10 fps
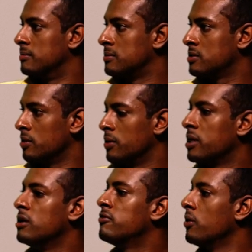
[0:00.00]
So
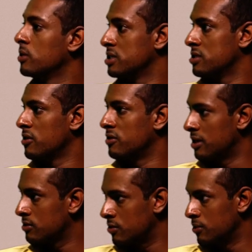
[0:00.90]
he focuses on
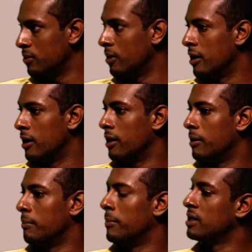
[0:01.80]
that too.
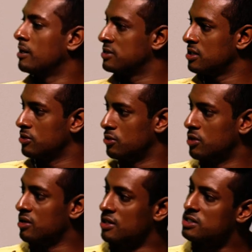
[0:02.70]
But I'm saying
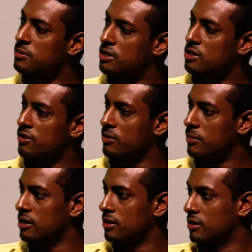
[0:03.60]
during this period of the
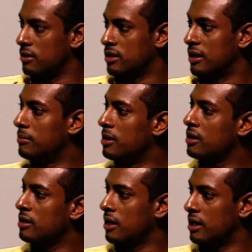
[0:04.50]

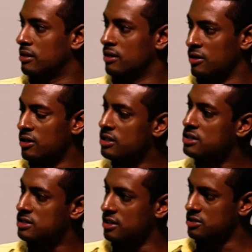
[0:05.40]
pandemic and the early
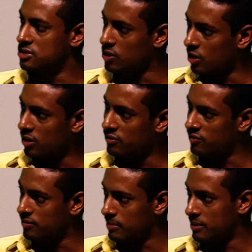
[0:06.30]
stages of
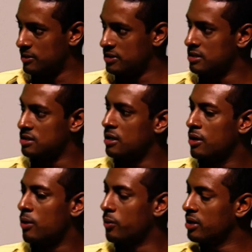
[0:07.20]
my business,
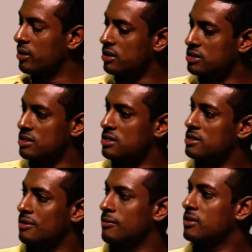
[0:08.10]
we are just
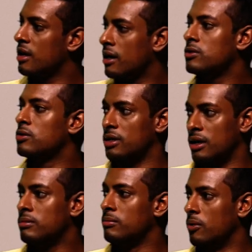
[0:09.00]
trying to
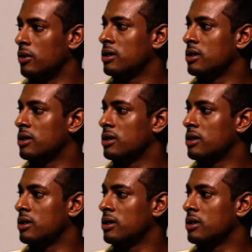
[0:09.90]
get more